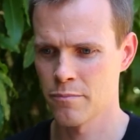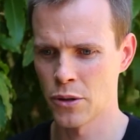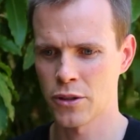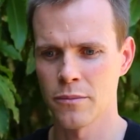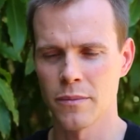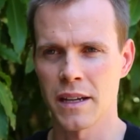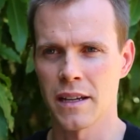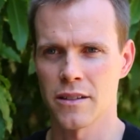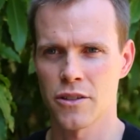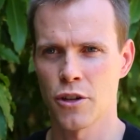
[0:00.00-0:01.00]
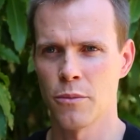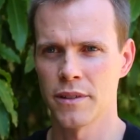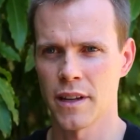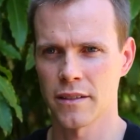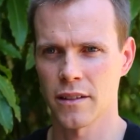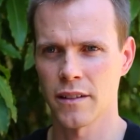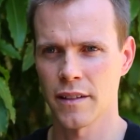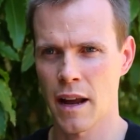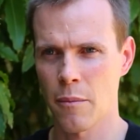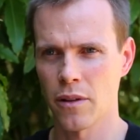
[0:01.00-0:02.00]
put them against human dental
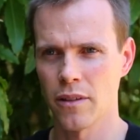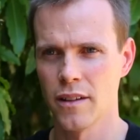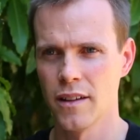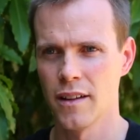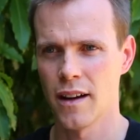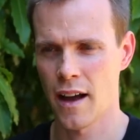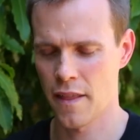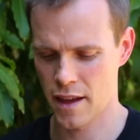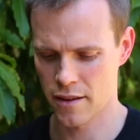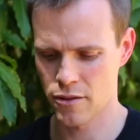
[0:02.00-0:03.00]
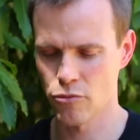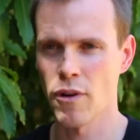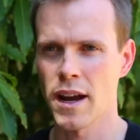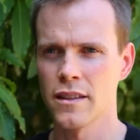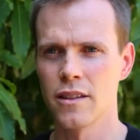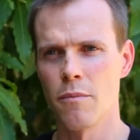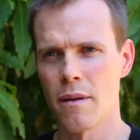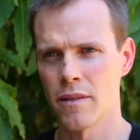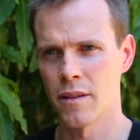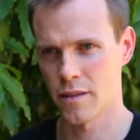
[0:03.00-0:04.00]
enamel, and then read
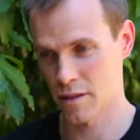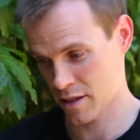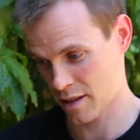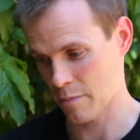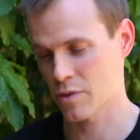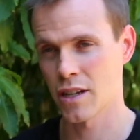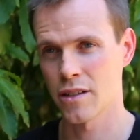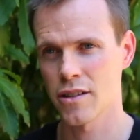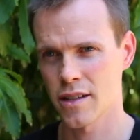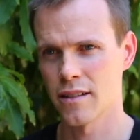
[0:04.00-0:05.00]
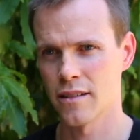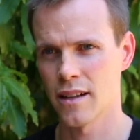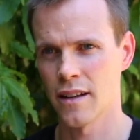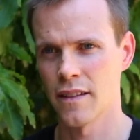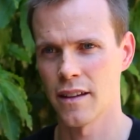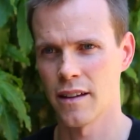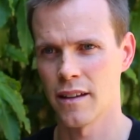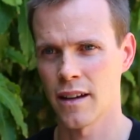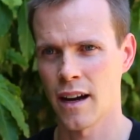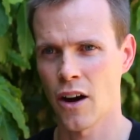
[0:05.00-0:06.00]
the step changes in
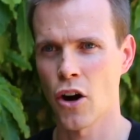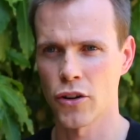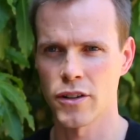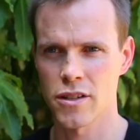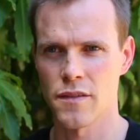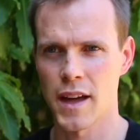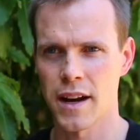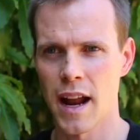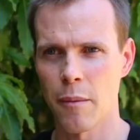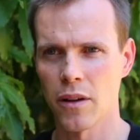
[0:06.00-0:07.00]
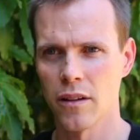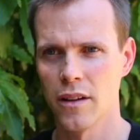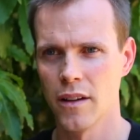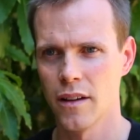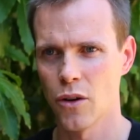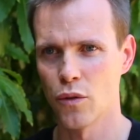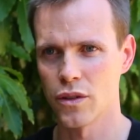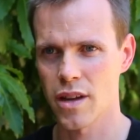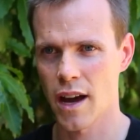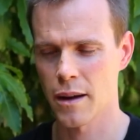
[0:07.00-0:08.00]
the hardness of that enamel
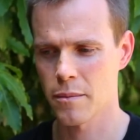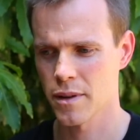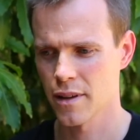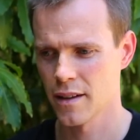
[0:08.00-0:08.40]
over time,